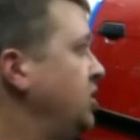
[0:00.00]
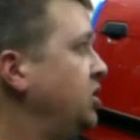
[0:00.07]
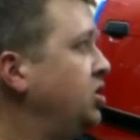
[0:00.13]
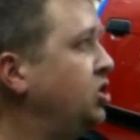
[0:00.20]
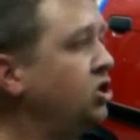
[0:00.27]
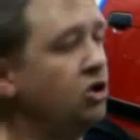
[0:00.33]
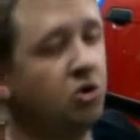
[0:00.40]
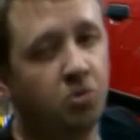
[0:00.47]

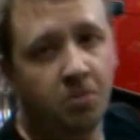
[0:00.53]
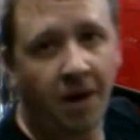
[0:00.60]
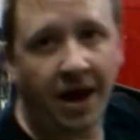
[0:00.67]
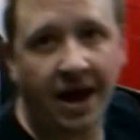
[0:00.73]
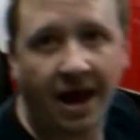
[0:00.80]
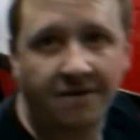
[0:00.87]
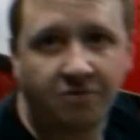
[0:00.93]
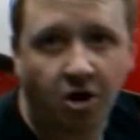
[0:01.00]
you may
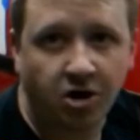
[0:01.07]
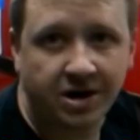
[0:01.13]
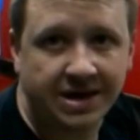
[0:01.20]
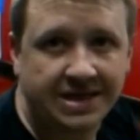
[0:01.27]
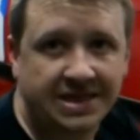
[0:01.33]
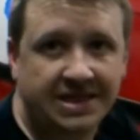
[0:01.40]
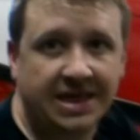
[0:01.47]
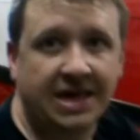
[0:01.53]
have already
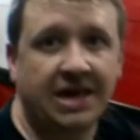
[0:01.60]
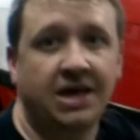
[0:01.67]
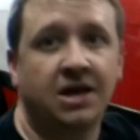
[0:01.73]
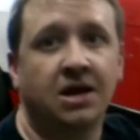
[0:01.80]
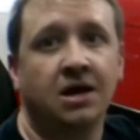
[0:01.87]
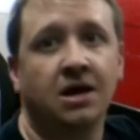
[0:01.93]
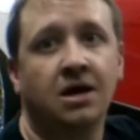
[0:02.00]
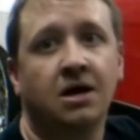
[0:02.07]
seen